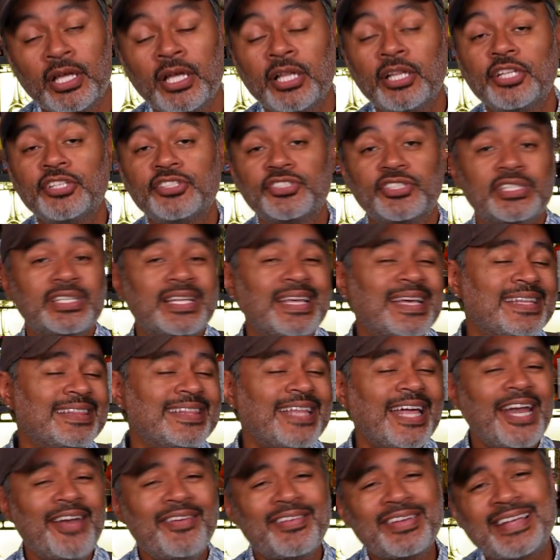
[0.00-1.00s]
Listen,
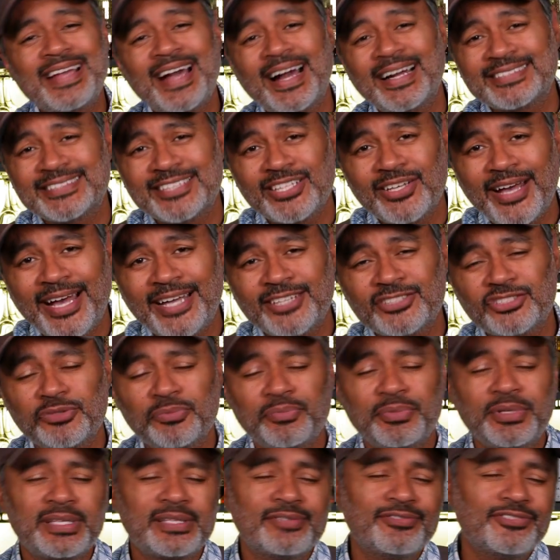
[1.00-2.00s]
not every cocktail has to
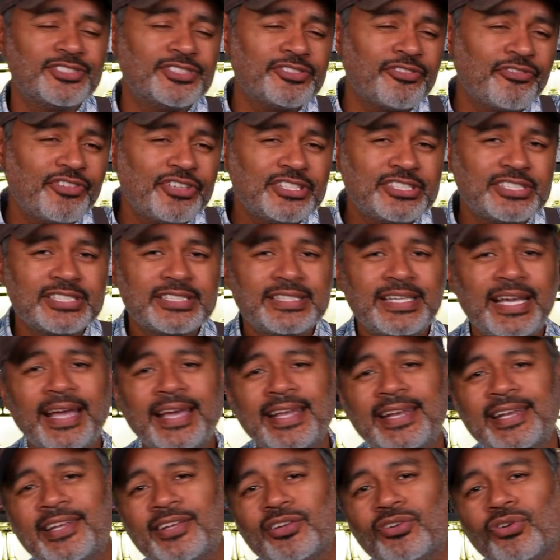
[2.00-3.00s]
be
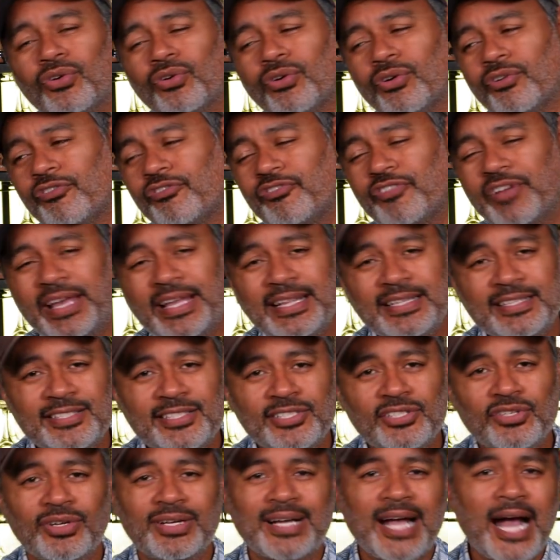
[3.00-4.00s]
sophisticated or
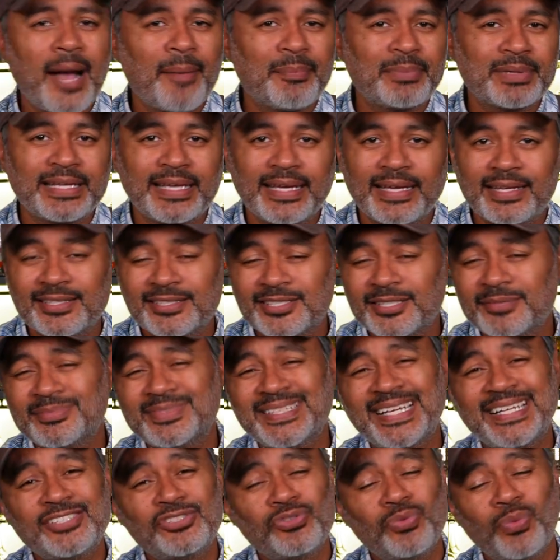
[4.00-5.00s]
fancy or complicated.
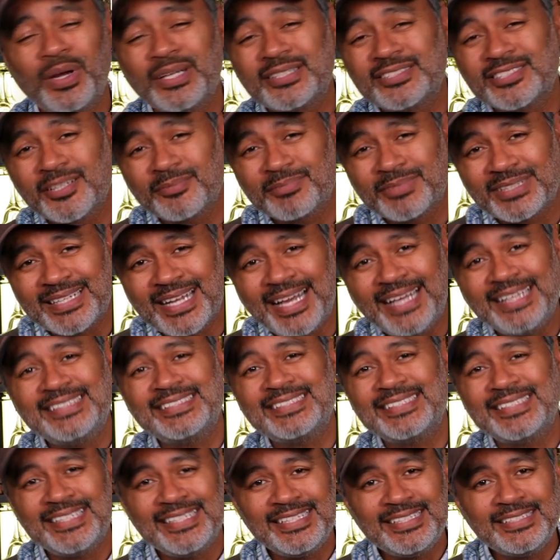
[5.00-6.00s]
Sometimes you want something nice
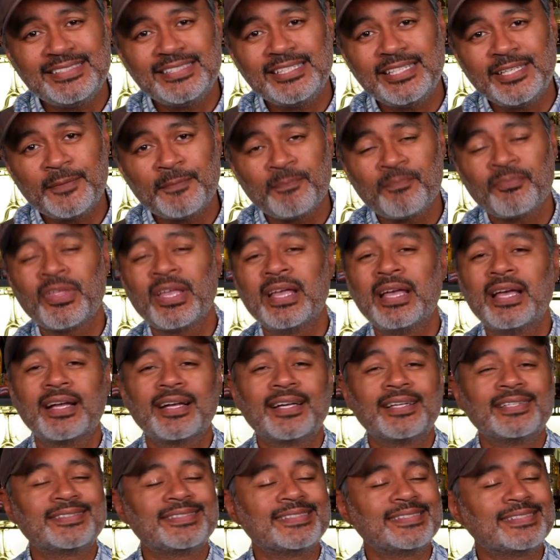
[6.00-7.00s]
and easy,
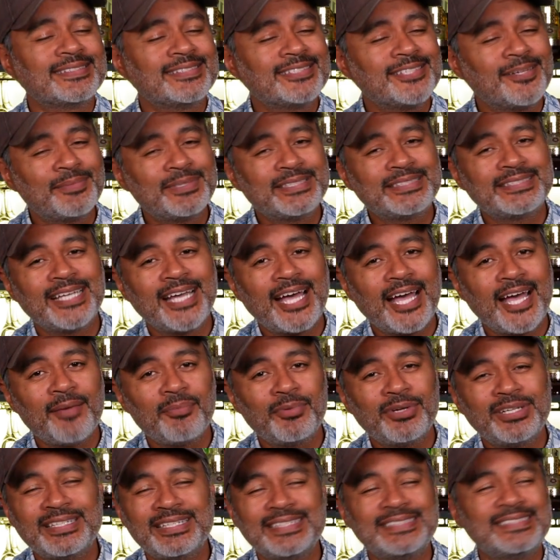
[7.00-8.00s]
because the summertime,
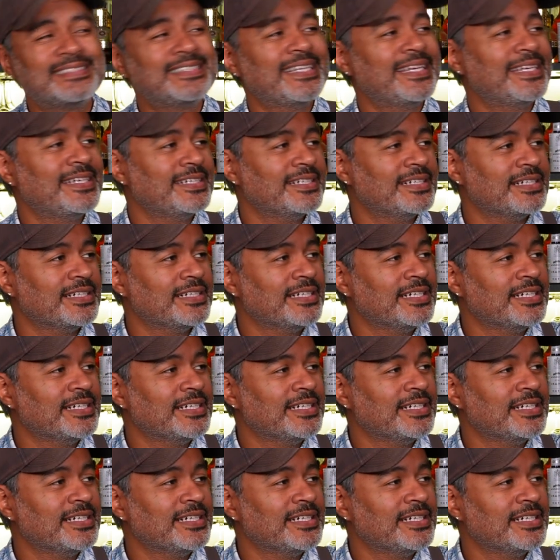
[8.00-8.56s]
what do they say?